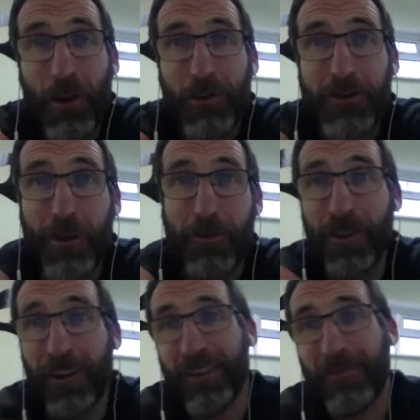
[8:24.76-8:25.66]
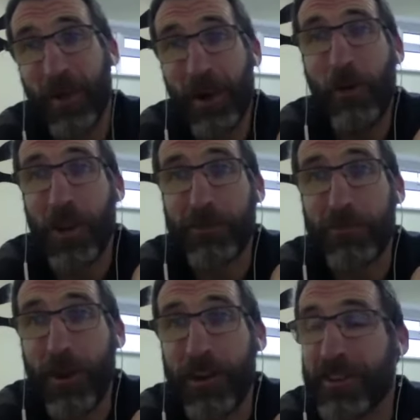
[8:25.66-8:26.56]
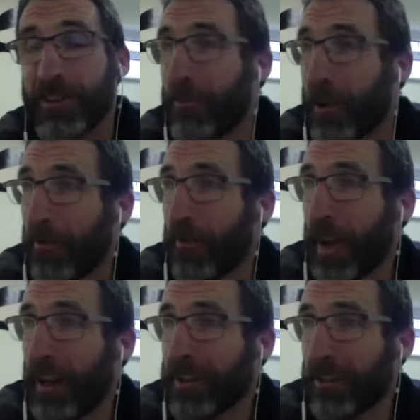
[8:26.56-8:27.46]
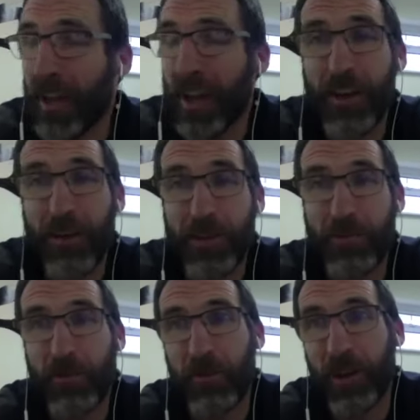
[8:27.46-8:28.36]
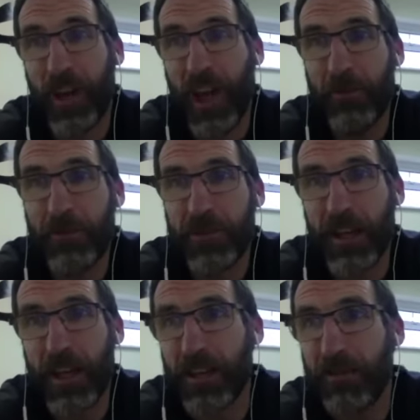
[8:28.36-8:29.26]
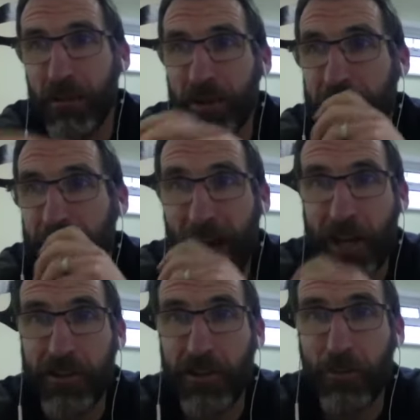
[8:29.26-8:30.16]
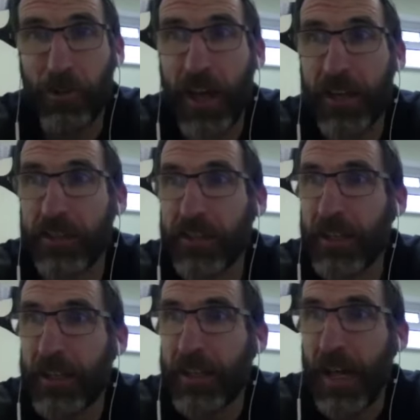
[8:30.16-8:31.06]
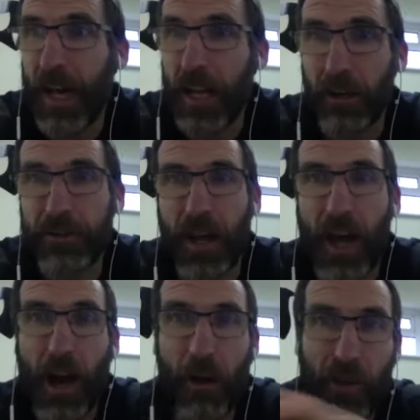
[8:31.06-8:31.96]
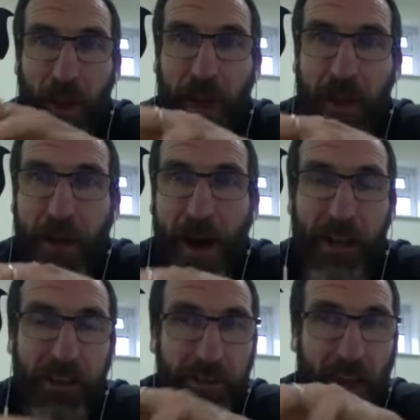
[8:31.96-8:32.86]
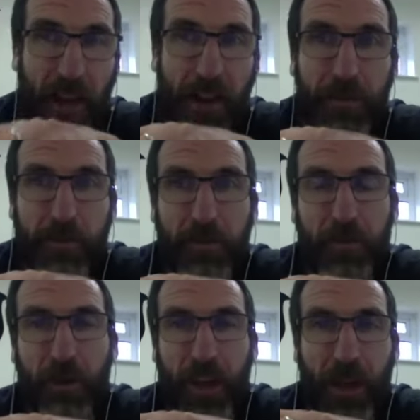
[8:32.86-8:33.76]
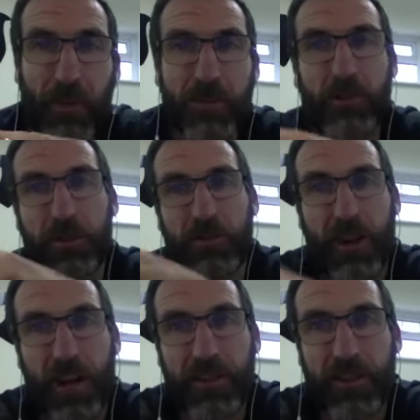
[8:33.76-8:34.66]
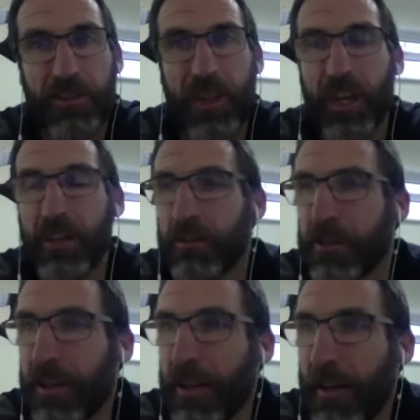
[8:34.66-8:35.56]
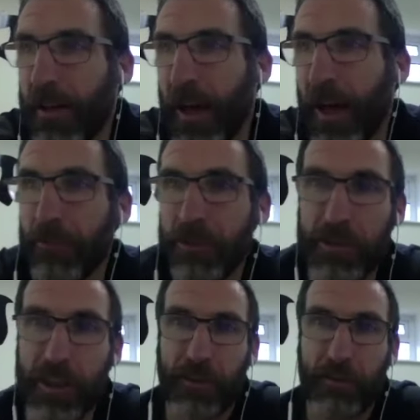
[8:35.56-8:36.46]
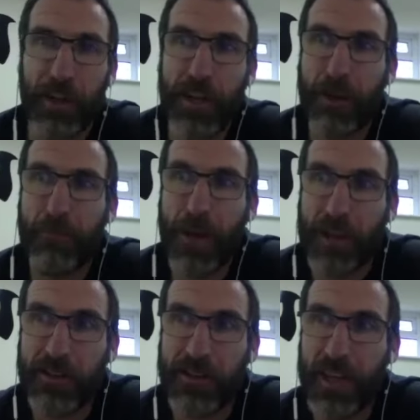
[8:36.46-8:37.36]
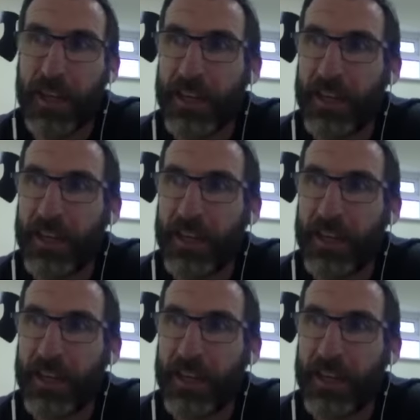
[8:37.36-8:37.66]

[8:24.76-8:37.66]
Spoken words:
So my own experiences and my own failures of getting nervous before games, I interviewed international players and looked at how they managed their nerves before games and what strategies they used. So I did a 3-year PhD